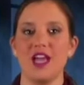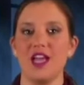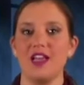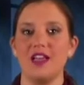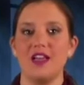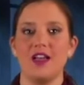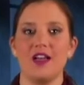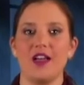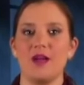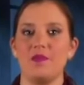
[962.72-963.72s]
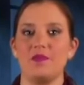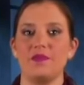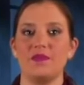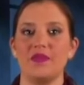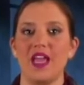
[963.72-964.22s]
that
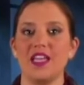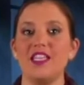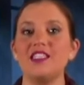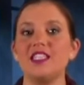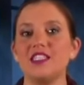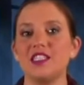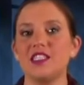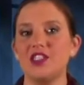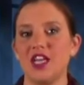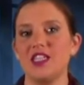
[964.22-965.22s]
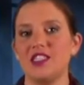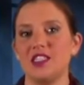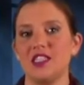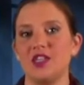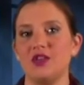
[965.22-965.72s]
that he didn't
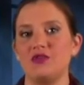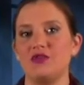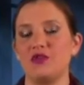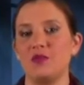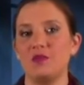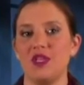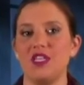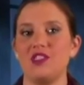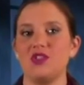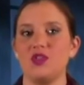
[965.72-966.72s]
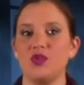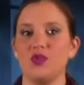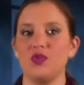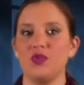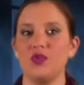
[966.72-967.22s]
suggest for me
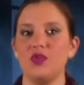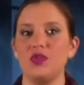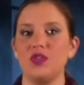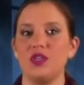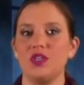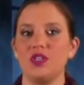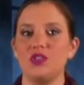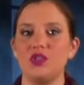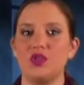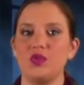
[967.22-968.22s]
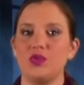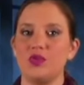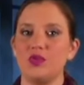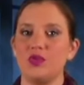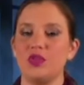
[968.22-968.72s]
to
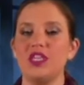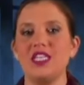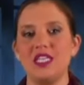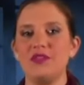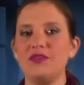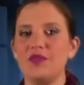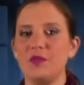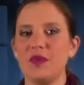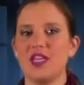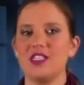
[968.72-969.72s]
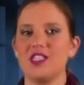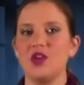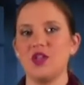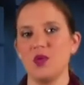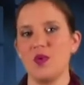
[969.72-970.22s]
leave, because
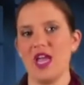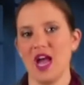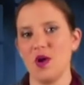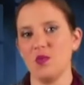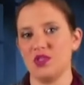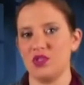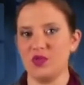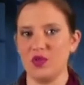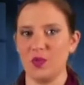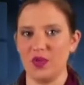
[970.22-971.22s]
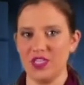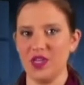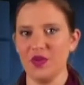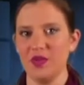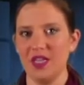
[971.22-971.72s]
the only way out was through the
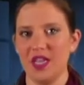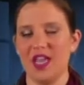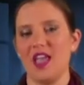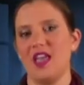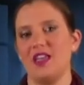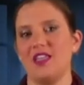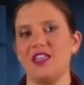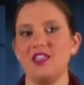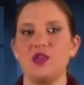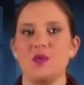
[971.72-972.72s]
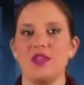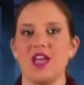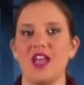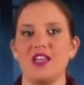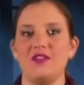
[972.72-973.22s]
window, and he told me
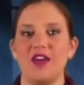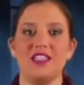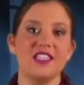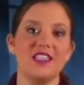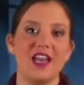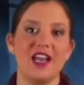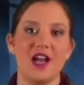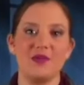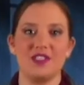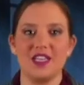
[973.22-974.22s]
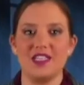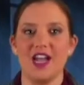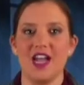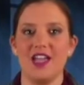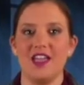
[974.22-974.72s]
that if I did that, I was gonna
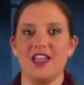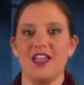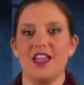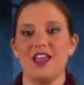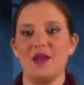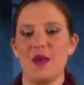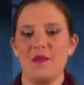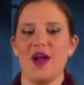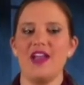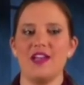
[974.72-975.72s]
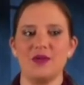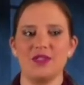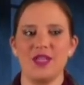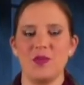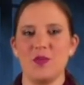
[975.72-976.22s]
die. And in my mind, I
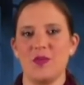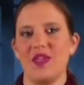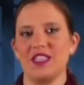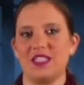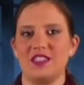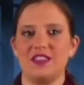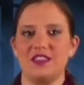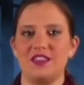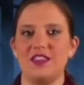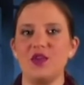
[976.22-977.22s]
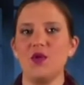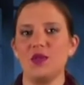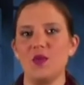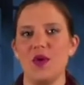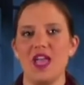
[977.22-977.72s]
was like, well, that's the
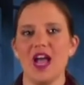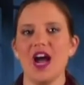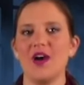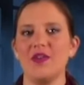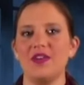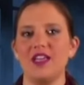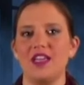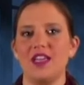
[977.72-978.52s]
only way out.